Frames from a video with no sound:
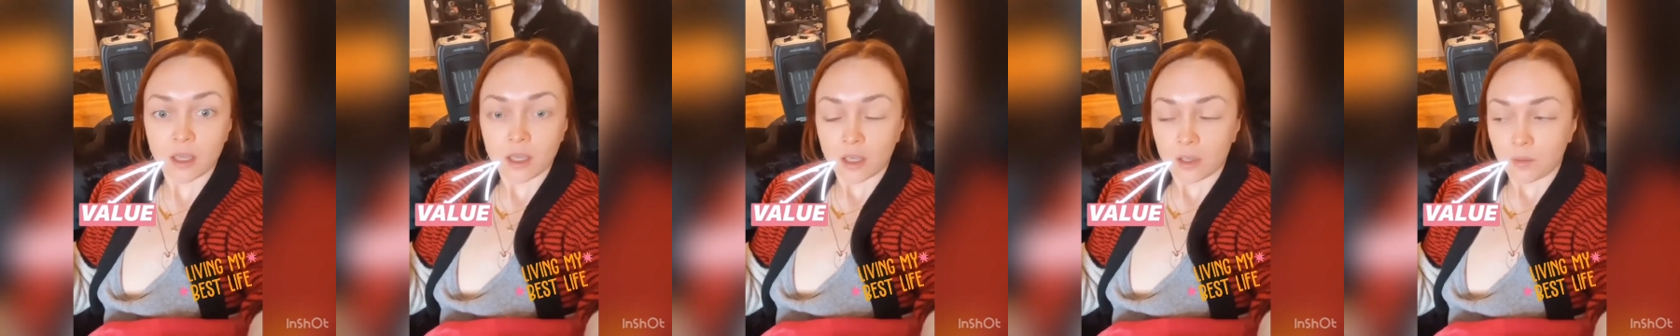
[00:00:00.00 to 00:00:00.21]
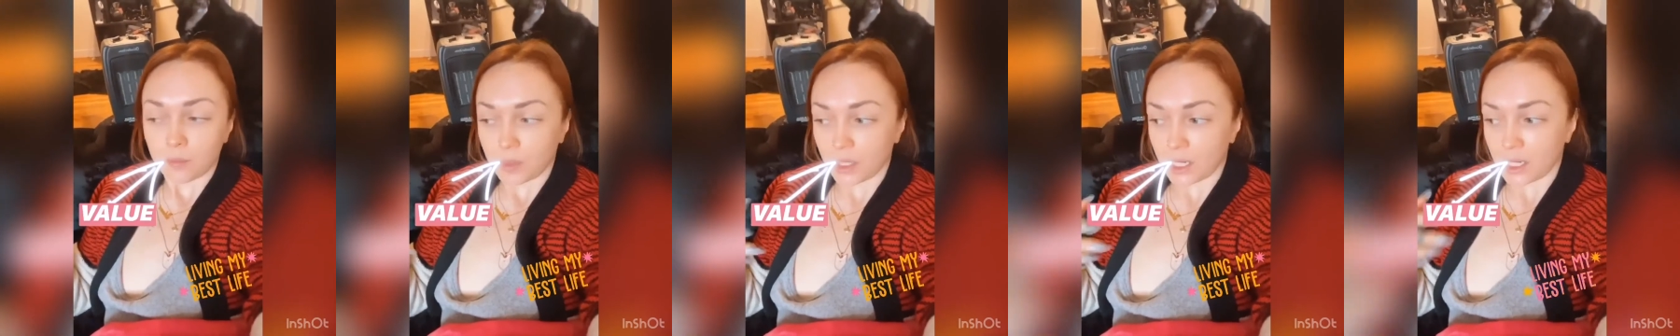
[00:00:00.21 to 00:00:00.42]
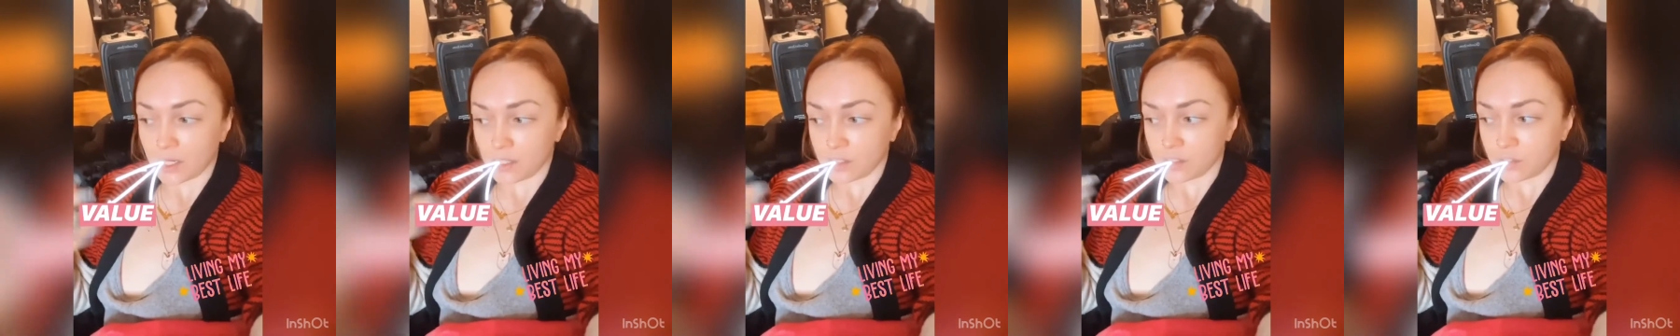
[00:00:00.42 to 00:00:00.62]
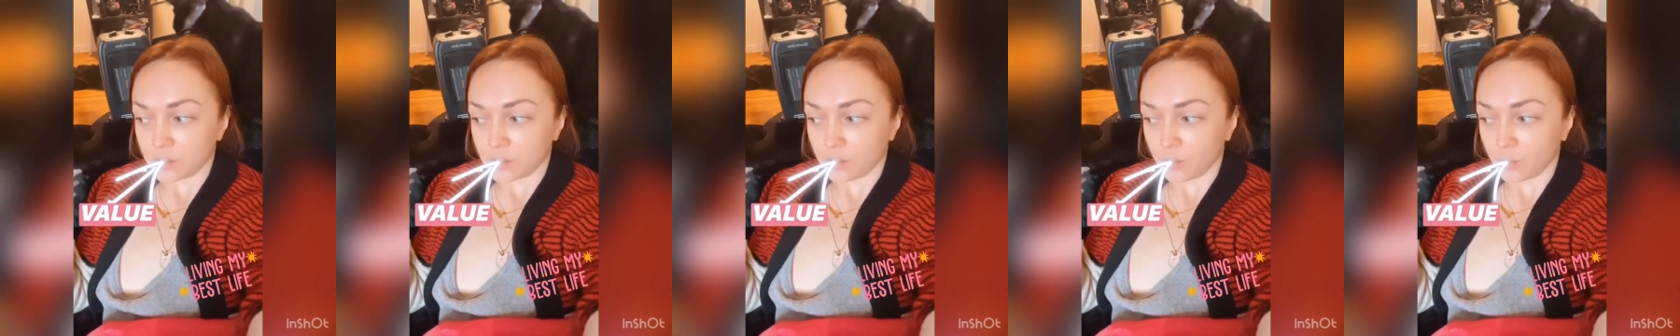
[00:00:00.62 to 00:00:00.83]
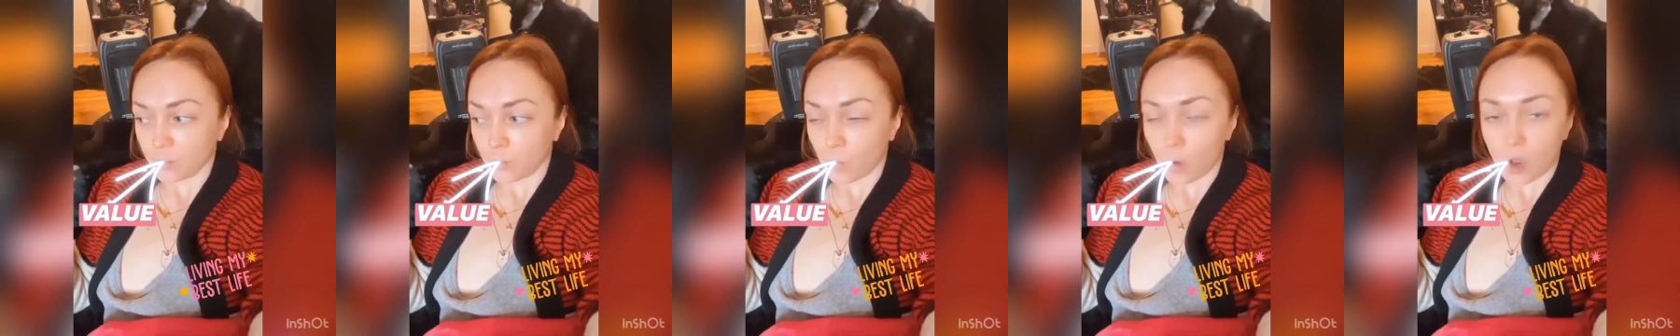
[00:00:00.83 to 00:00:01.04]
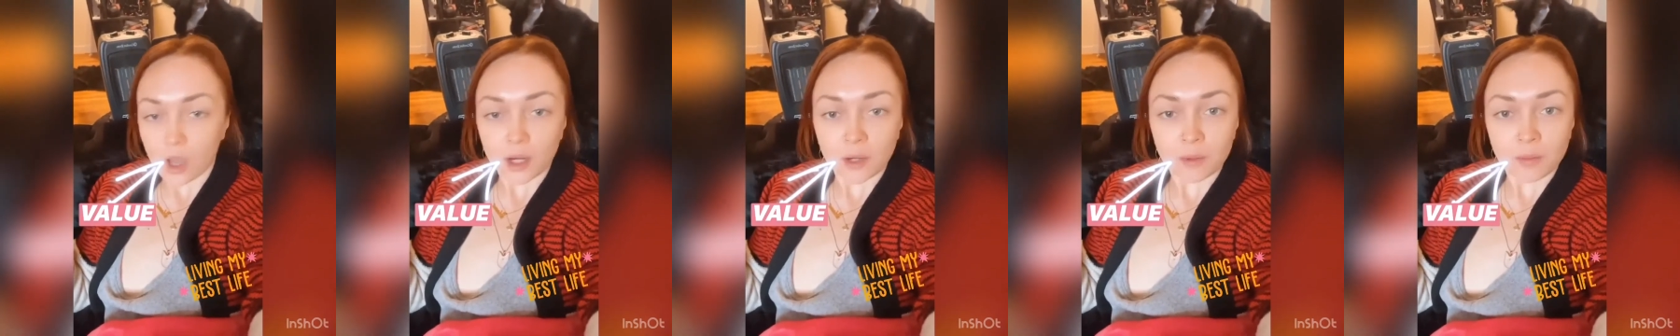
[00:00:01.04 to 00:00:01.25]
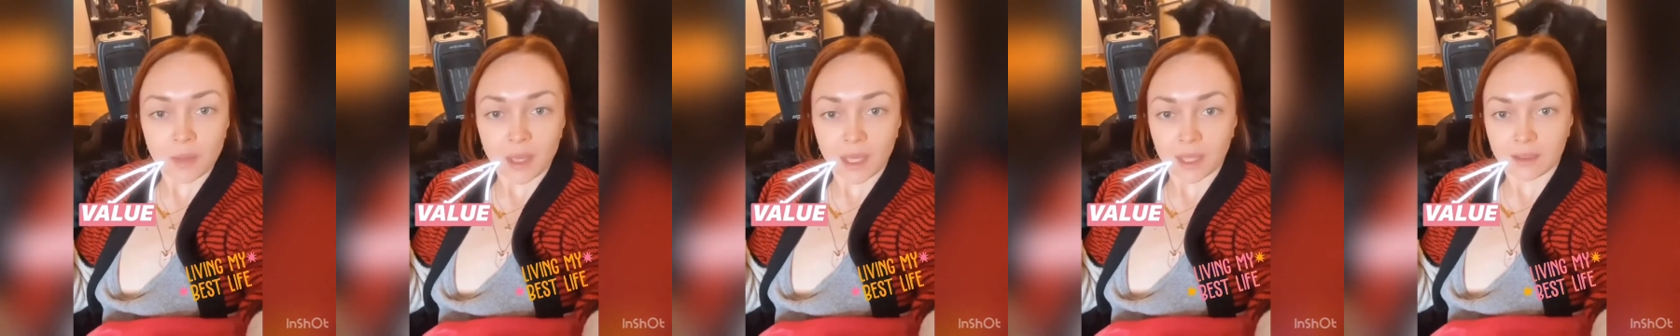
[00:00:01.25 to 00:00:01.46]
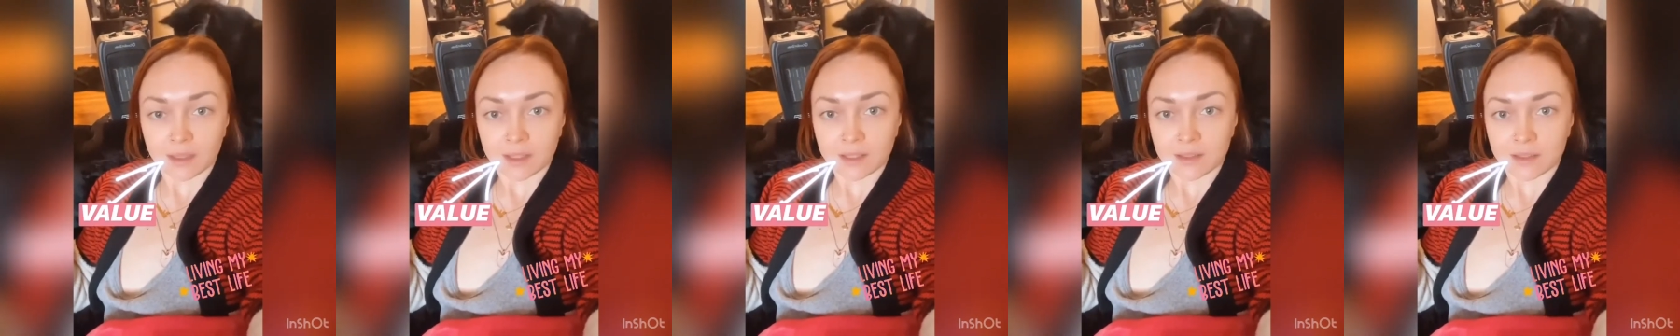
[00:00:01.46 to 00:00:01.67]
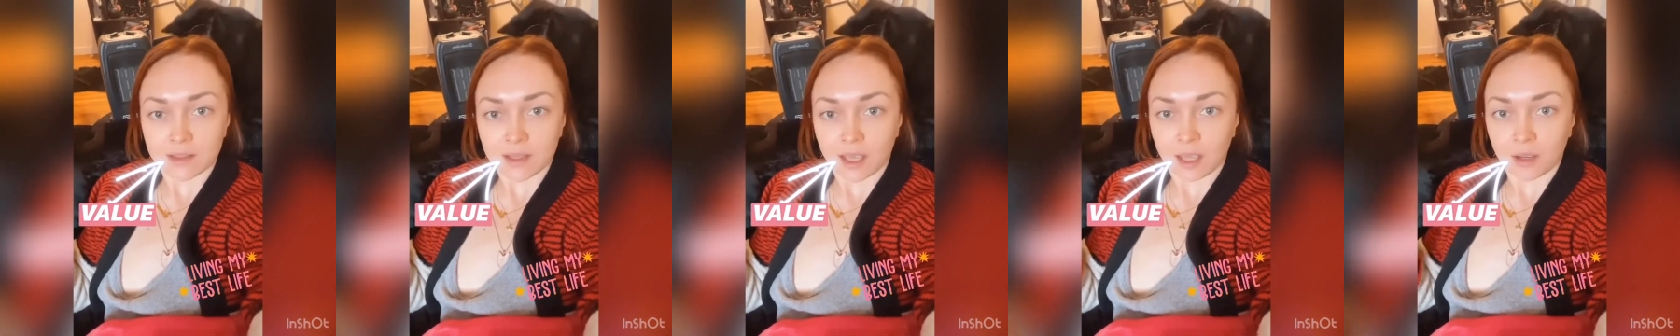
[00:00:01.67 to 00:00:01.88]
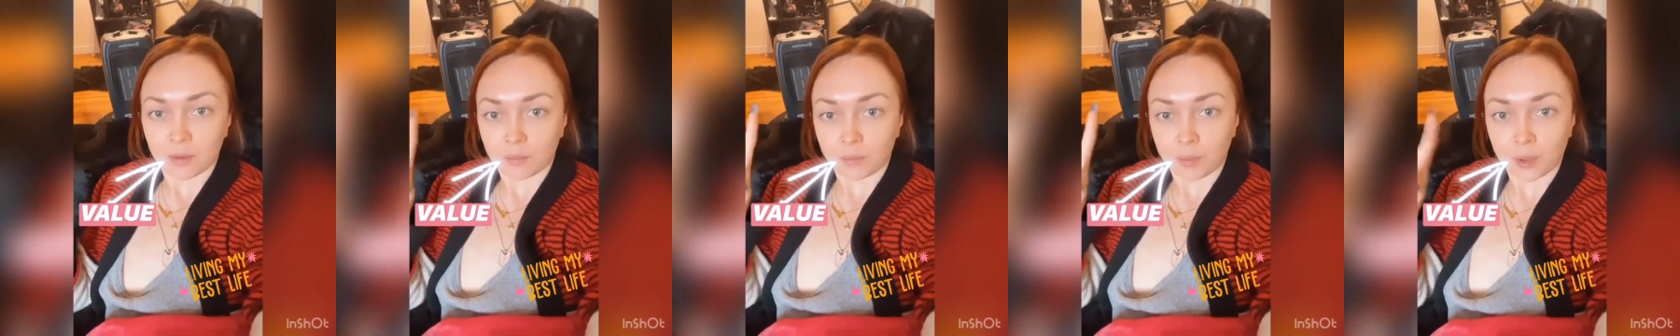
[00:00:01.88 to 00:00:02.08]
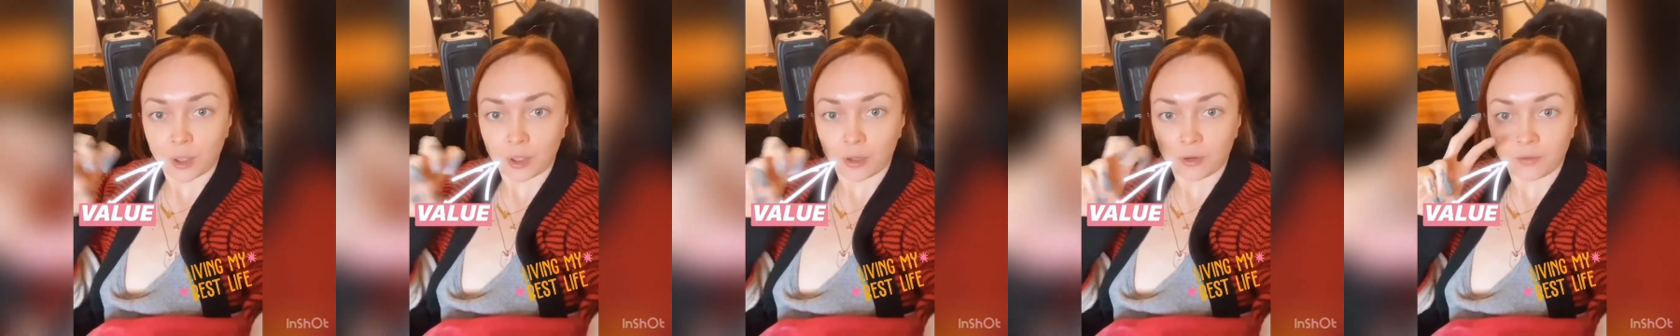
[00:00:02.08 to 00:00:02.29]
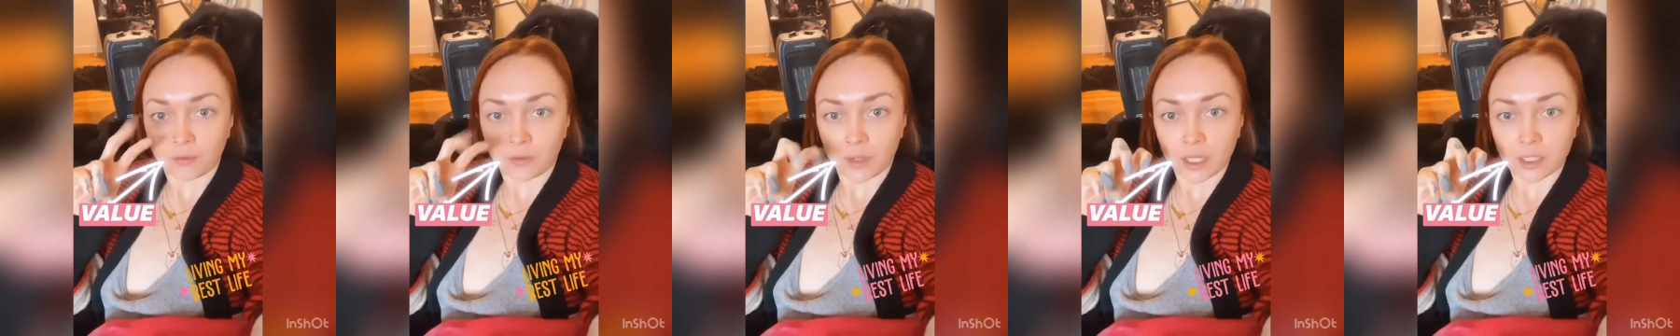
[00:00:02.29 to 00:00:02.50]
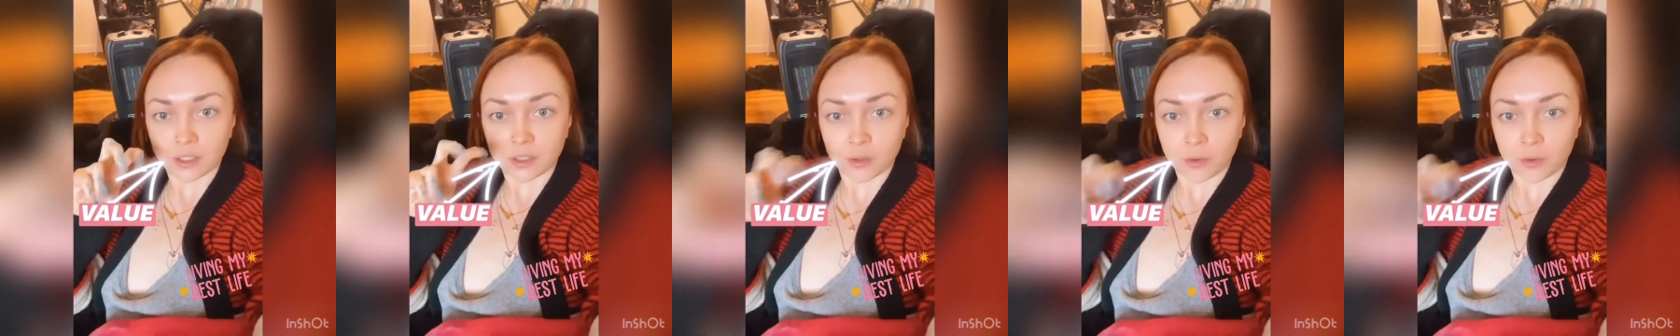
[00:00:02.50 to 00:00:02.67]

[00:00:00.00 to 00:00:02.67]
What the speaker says: because you want to make this thing perfect,